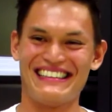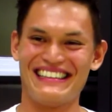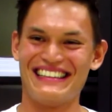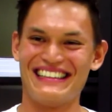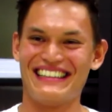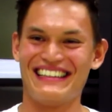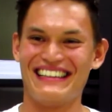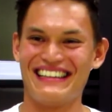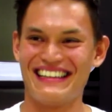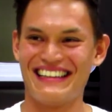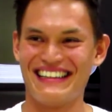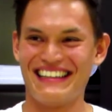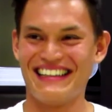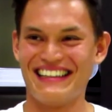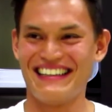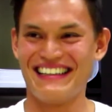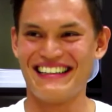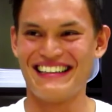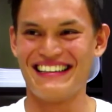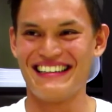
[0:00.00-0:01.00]
Tell us one thing
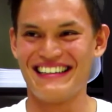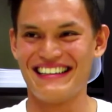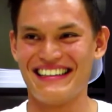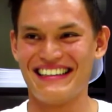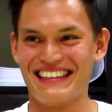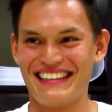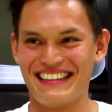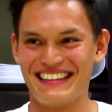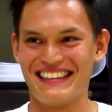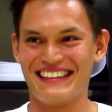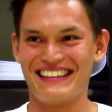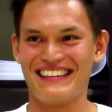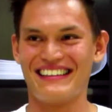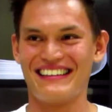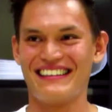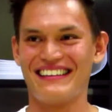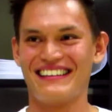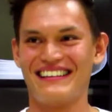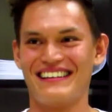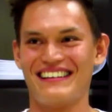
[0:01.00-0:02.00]
you do at home that your family
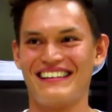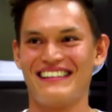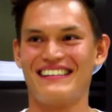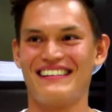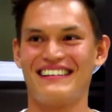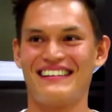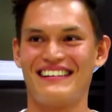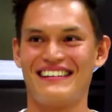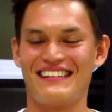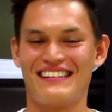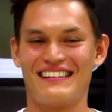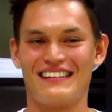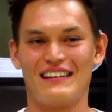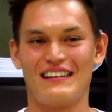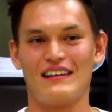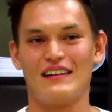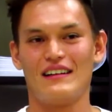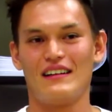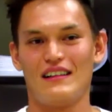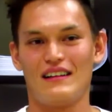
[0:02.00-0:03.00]
members can't stand.
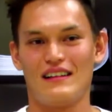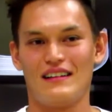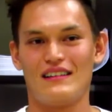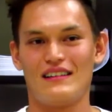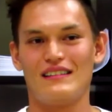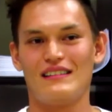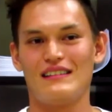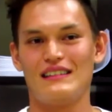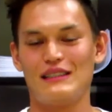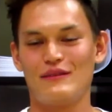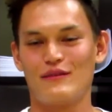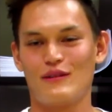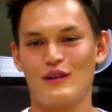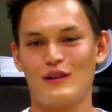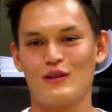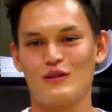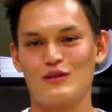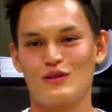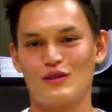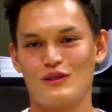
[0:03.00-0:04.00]

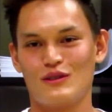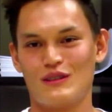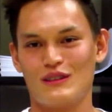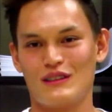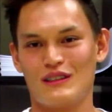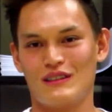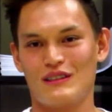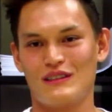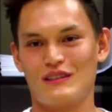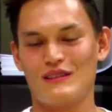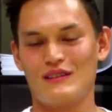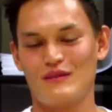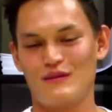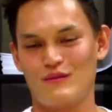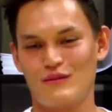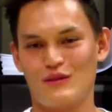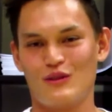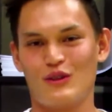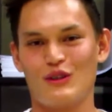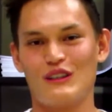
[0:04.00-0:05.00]
Leave clothes on the
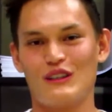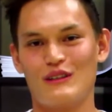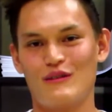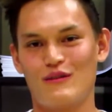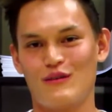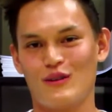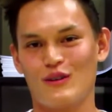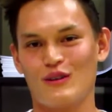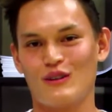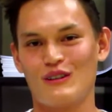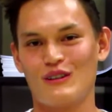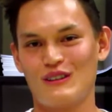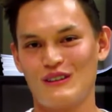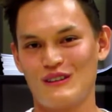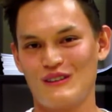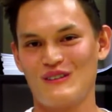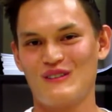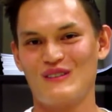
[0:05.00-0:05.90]
toilet floor.